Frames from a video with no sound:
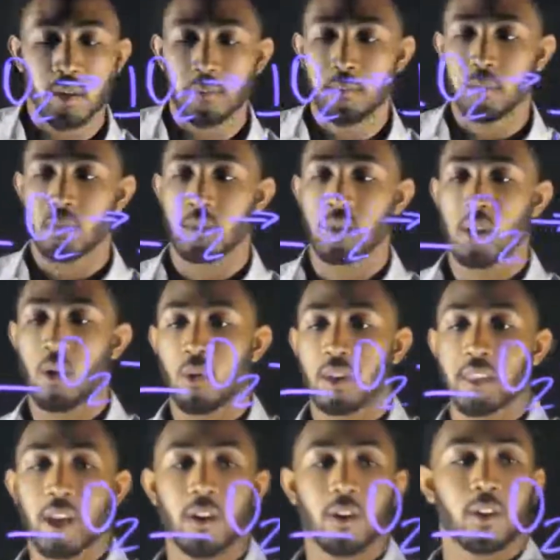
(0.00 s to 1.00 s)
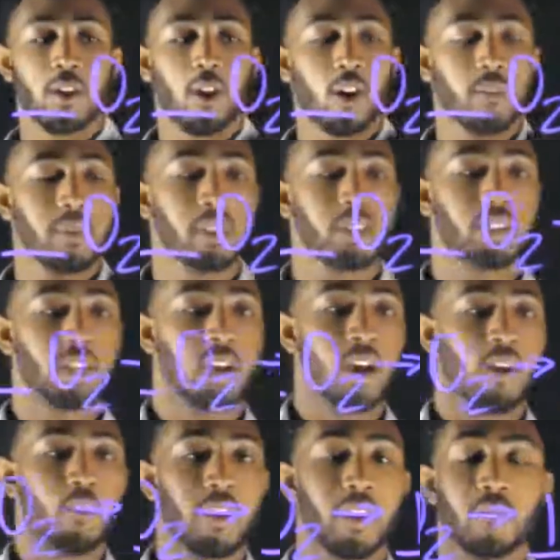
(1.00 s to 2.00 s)
knowing that our carbons, we
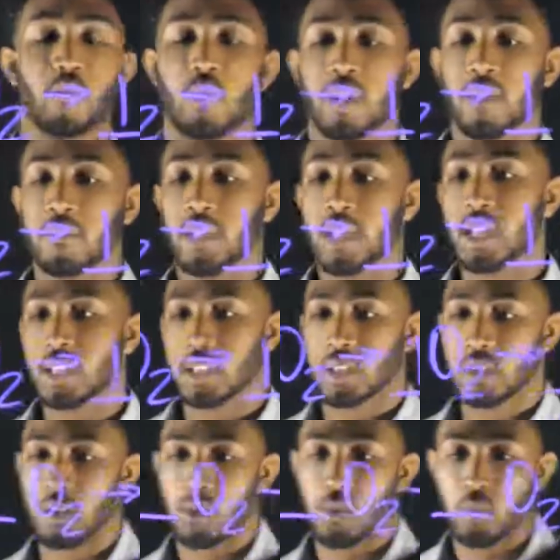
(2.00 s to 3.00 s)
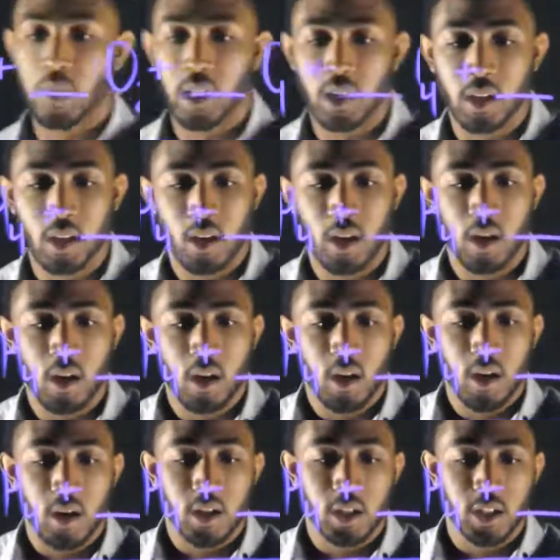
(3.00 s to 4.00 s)
have 1 of each. We can
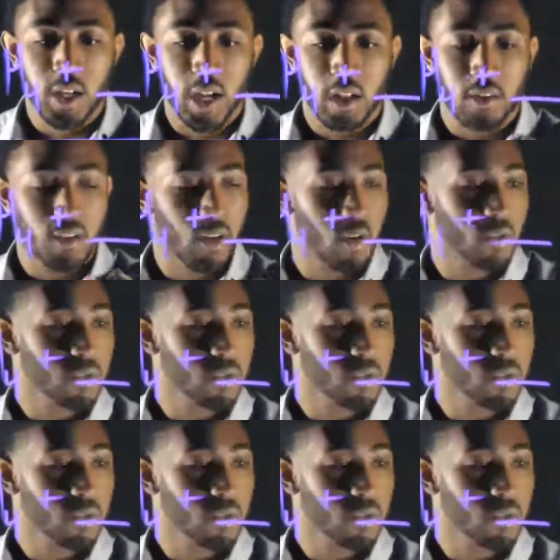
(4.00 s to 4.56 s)
check those